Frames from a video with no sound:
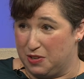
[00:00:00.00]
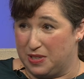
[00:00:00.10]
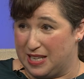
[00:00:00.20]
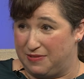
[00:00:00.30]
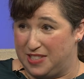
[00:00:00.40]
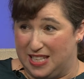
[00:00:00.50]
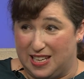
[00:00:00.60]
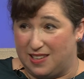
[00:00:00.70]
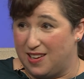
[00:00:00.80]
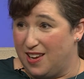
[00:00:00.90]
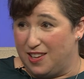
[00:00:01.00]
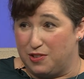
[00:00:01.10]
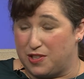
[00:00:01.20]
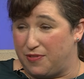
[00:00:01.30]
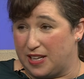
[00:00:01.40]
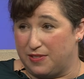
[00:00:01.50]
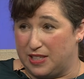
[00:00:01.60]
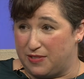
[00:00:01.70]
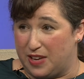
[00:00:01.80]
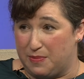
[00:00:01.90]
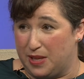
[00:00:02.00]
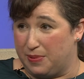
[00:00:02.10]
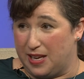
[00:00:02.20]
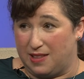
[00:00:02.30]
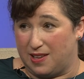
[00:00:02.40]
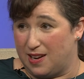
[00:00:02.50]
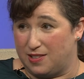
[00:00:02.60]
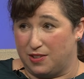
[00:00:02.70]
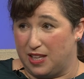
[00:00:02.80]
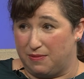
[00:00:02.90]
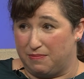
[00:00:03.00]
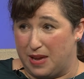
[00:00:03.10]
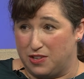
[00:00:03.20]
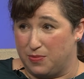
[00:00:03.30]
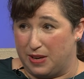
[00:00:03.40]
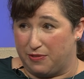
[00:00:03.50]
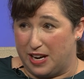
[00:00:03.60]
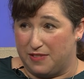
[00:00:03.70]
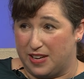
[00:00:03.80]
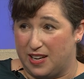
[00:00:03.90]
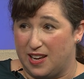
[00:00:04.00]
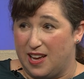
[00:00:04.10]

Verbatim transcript: as I've seen it used effectively as a family planning thing, and I don't think men should be afraid of it.